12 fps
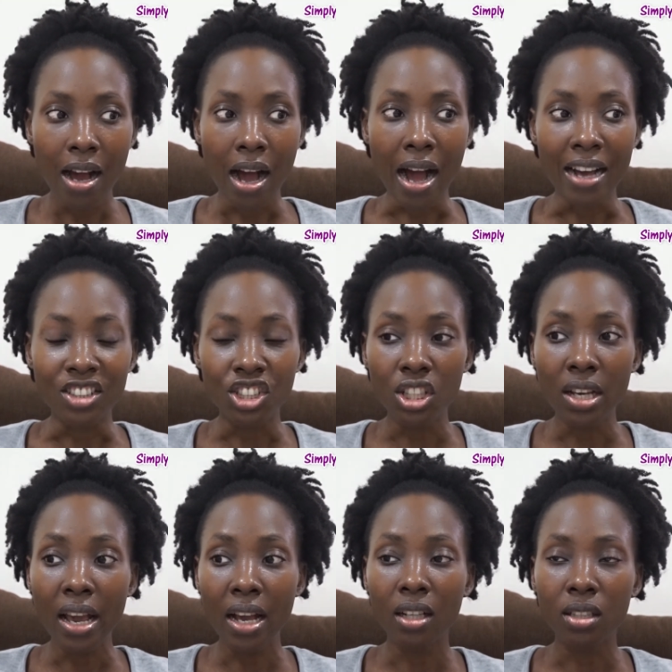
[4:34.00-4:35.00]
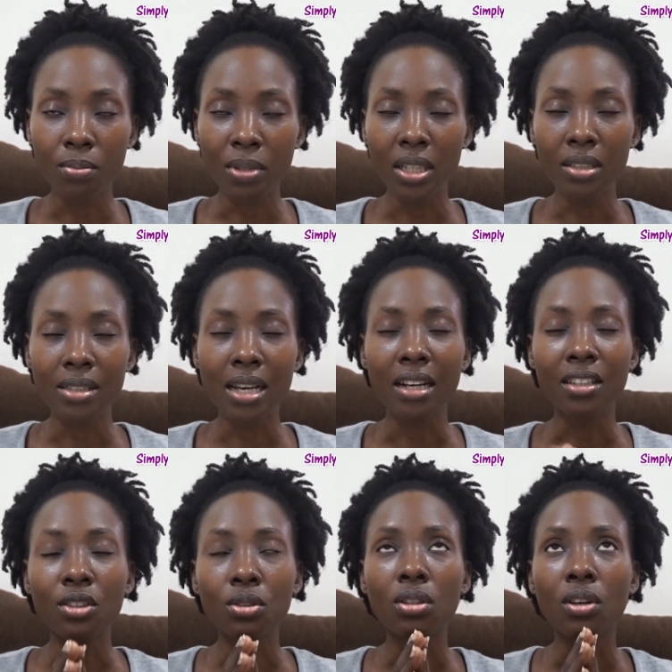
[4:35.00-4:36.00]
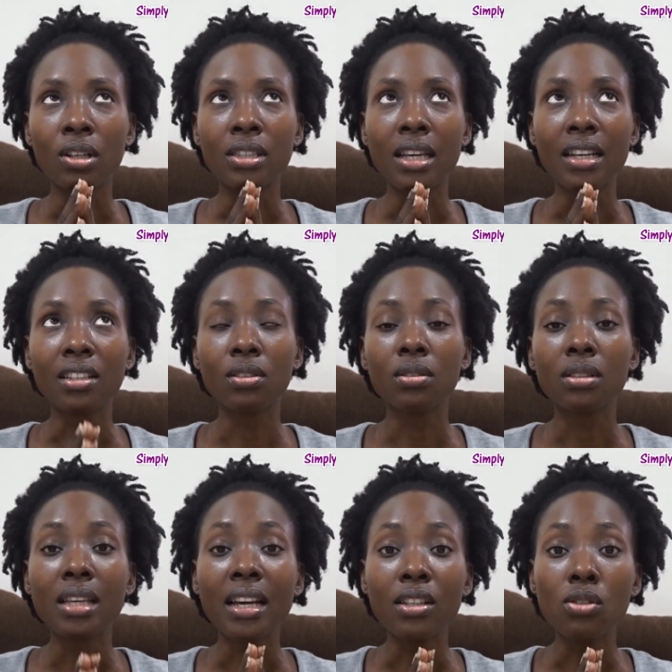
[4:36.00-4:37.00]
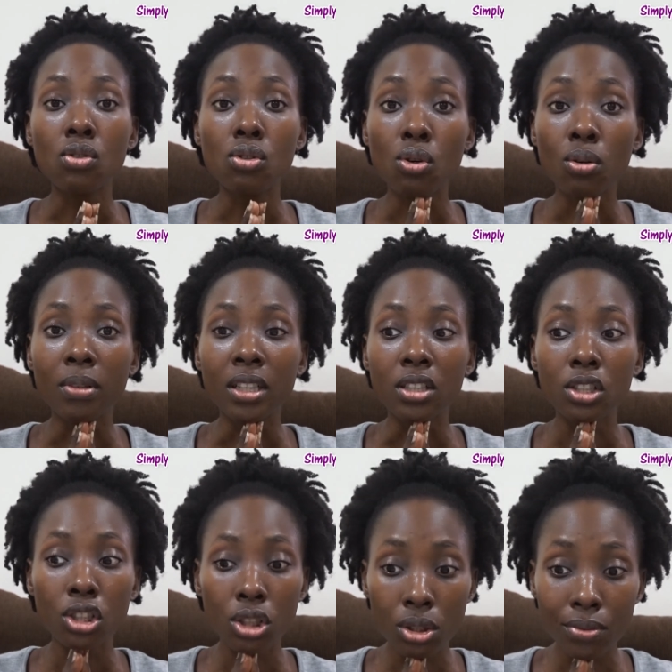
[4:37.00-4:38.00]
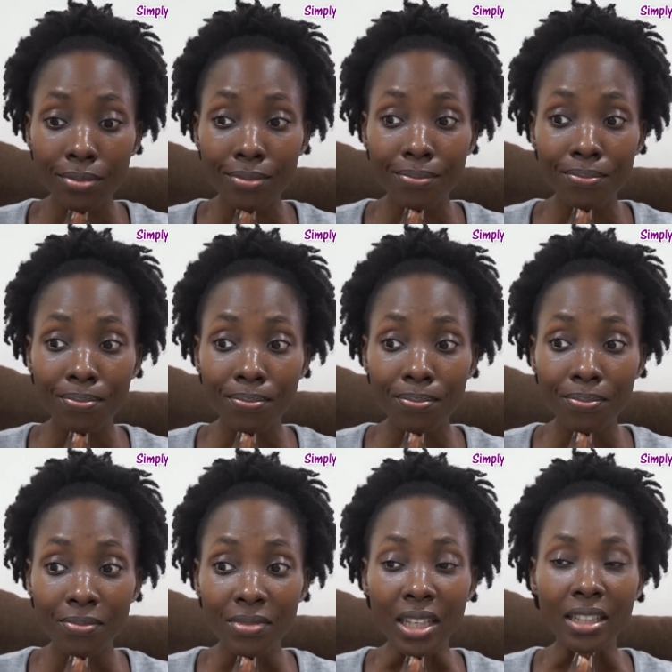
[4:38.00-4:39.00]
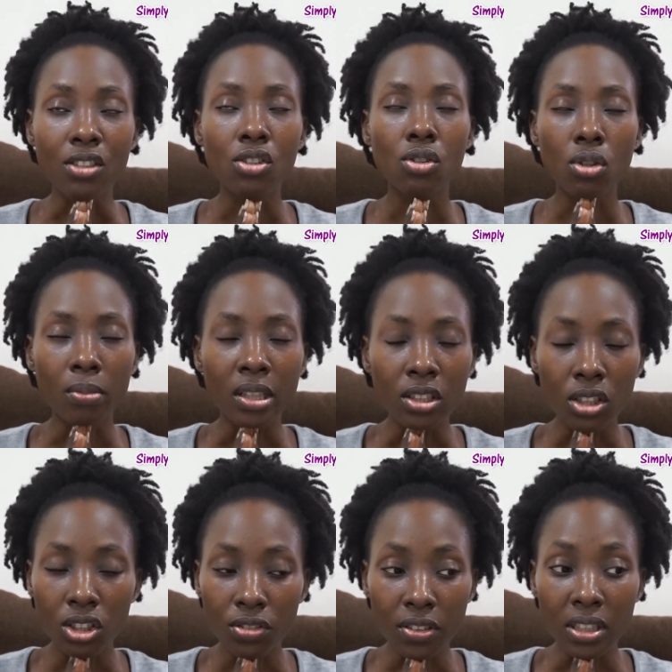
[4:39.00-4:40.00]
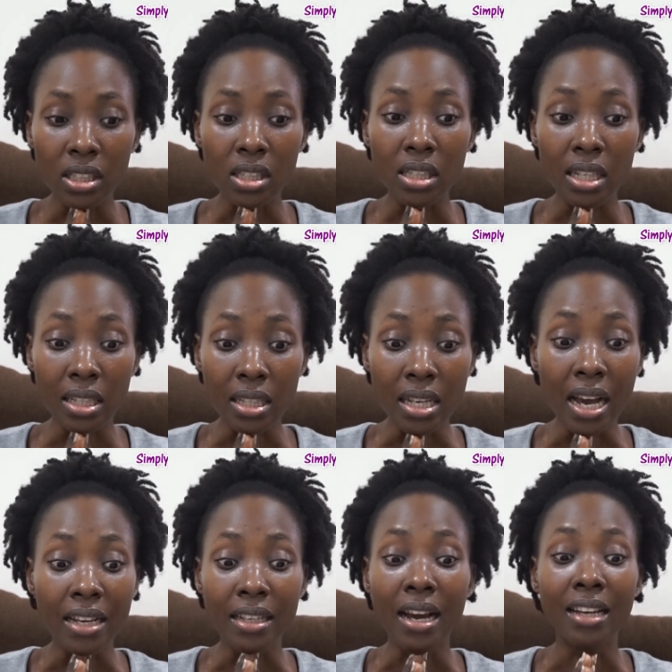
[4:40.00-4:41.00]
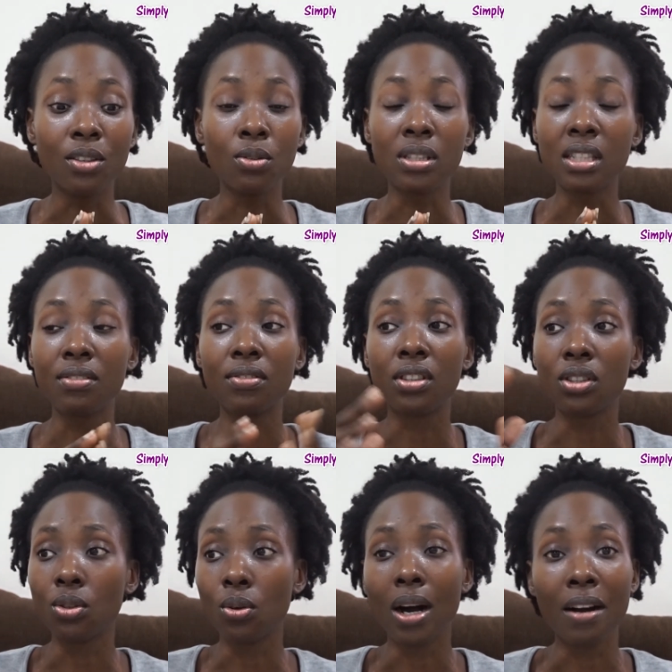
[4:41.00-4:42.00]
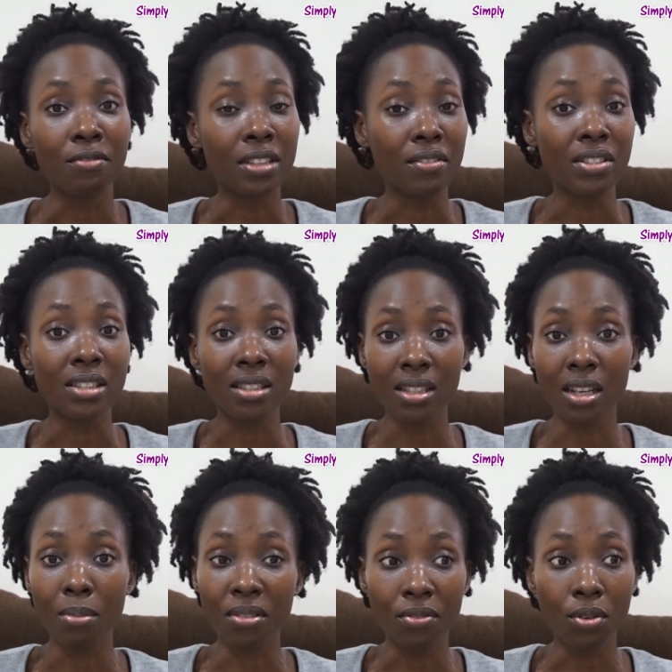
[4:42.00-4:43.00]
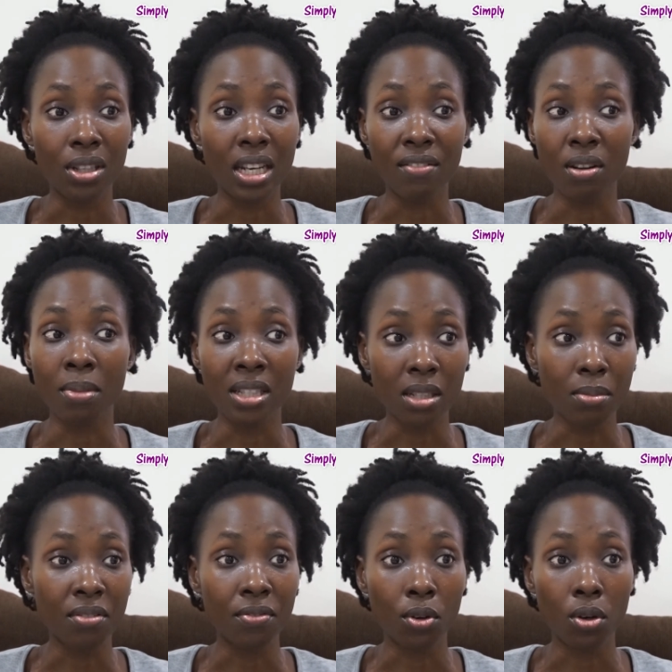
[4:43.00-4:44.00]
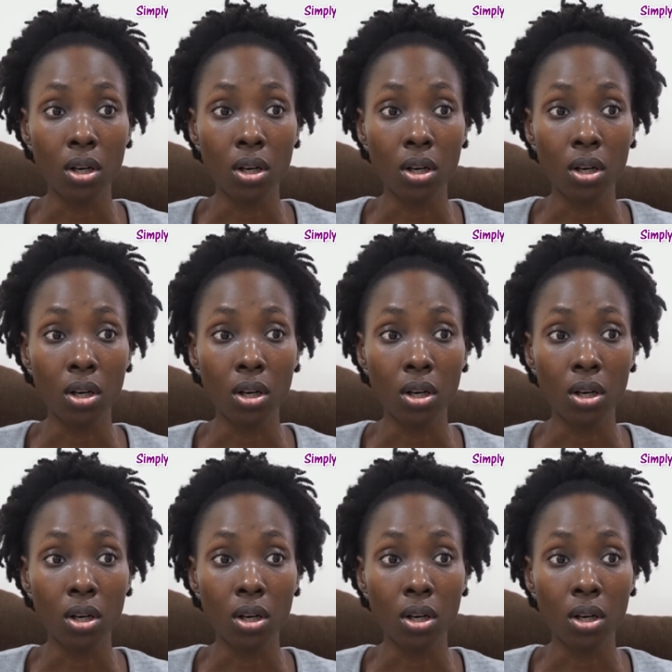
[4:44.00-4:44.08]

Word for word: and she held me thank you lord thank you thank you so much thank you so much for this lady i i don't even know i've never seen her before never met her before